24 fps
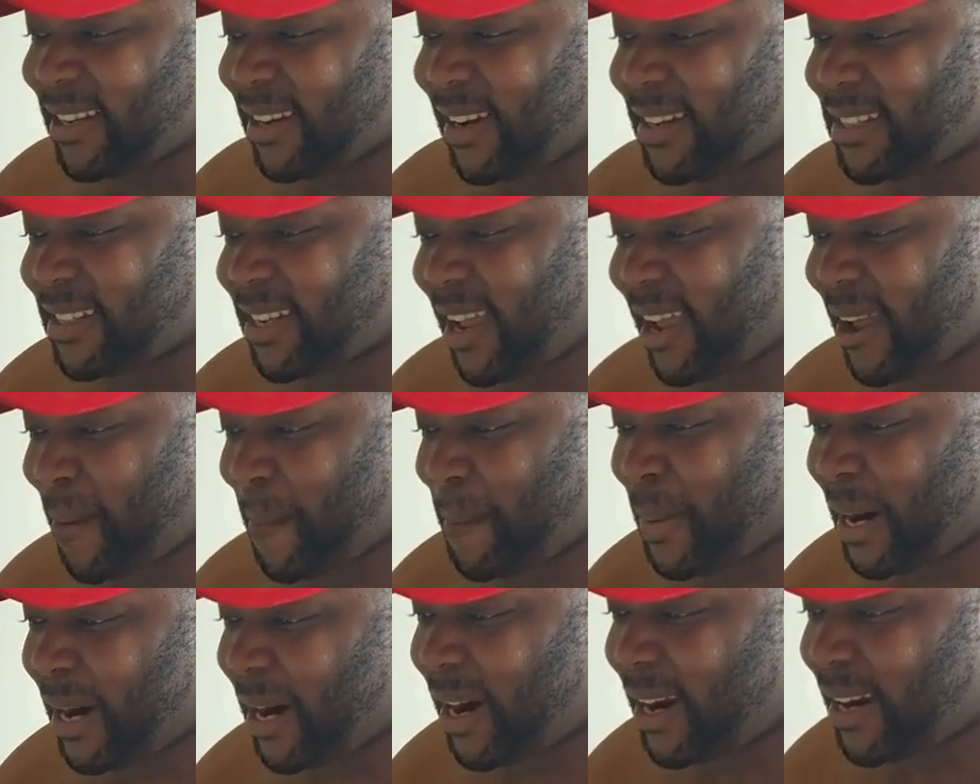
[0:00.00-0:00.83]
So they say
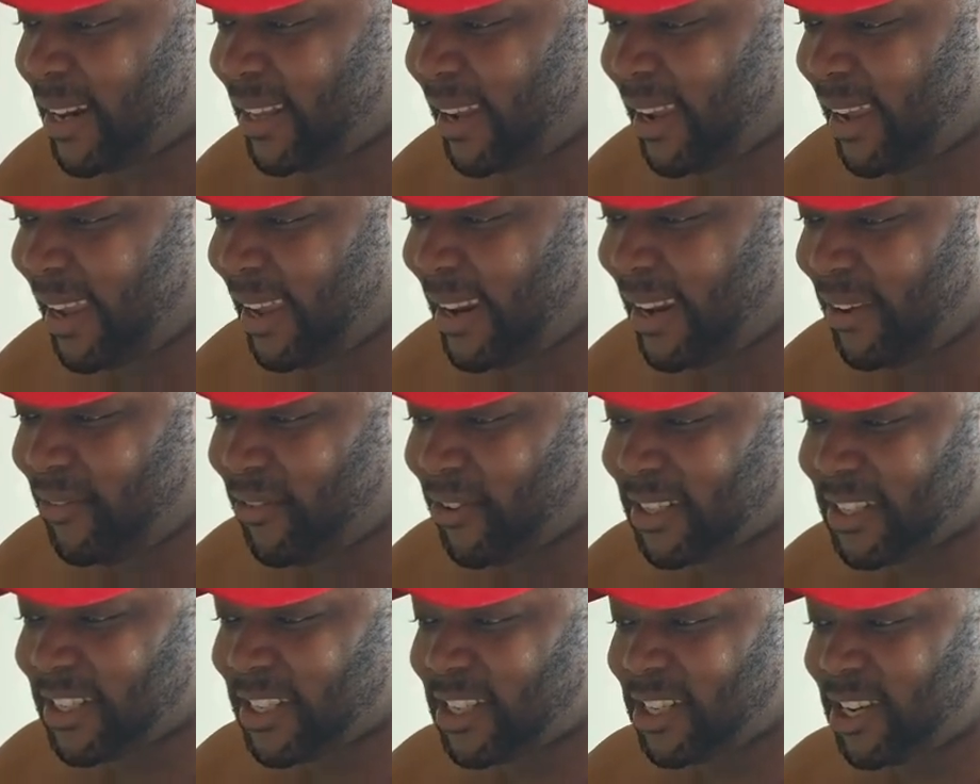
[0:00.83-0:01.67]
apparently it
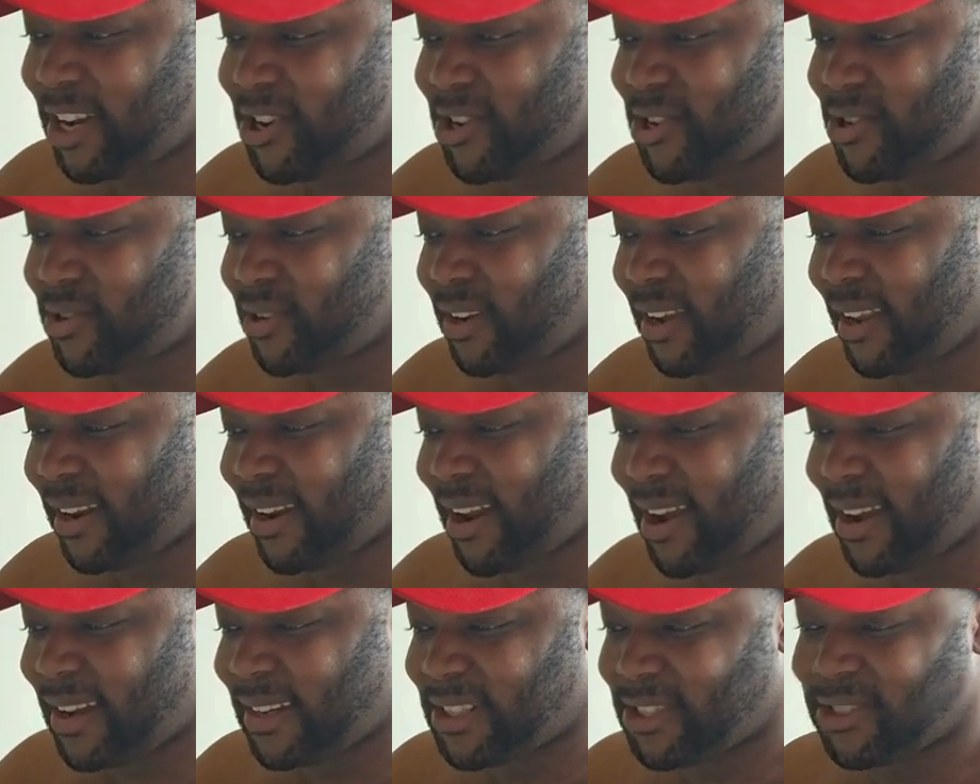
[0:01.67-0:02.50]
even snowed
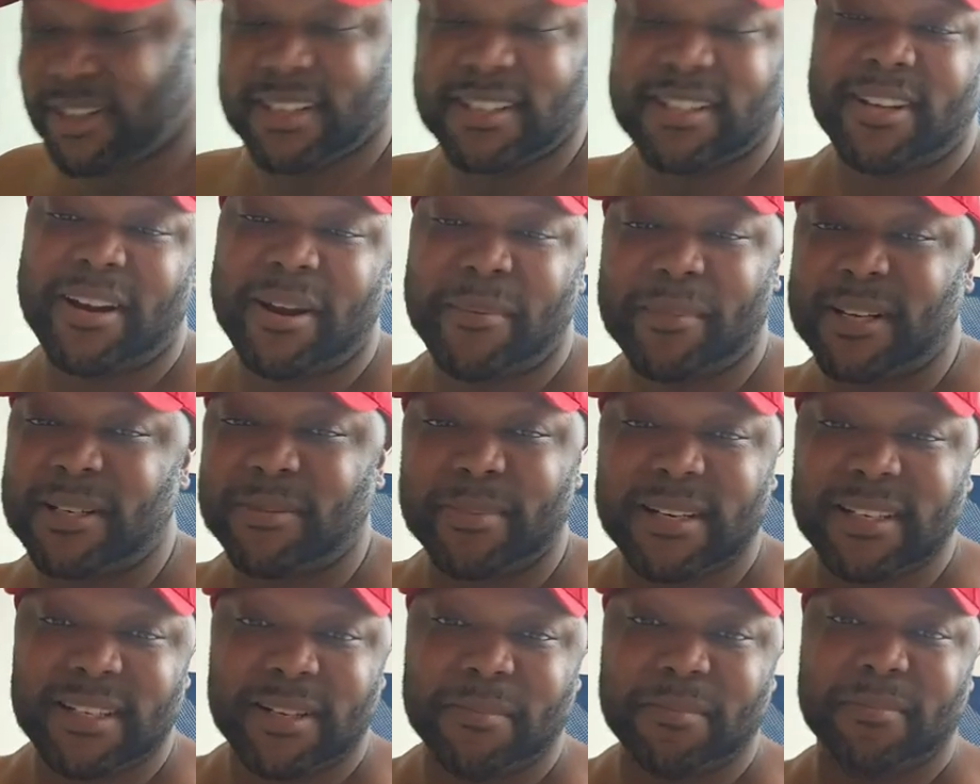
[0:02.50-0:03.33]
in Austria, so there
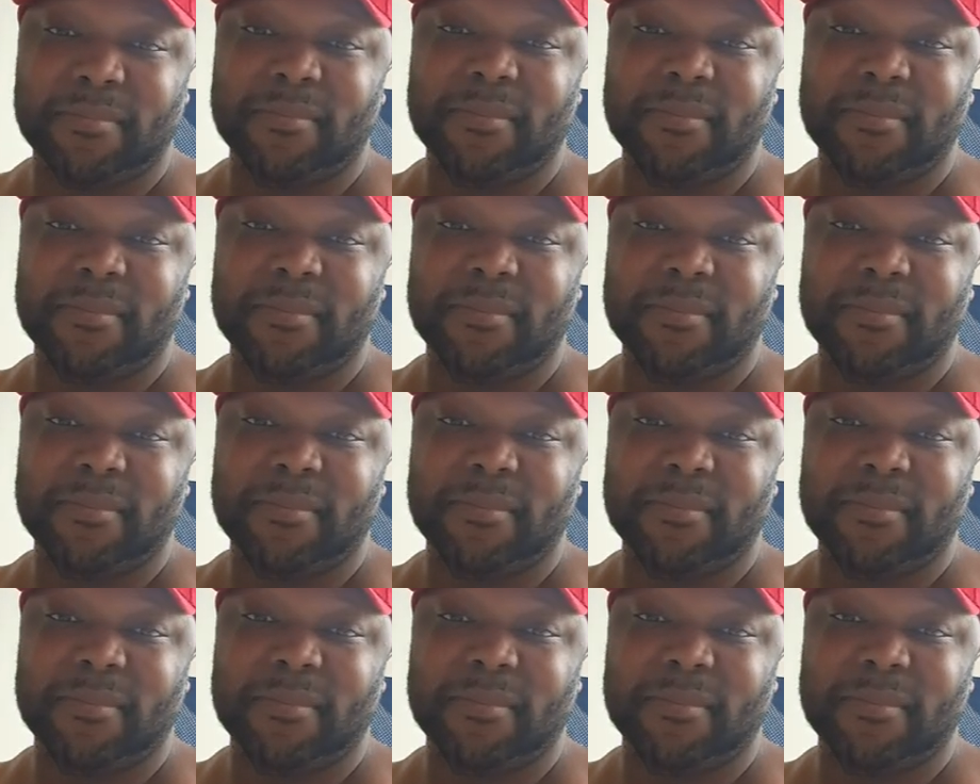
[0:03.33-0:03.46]
must be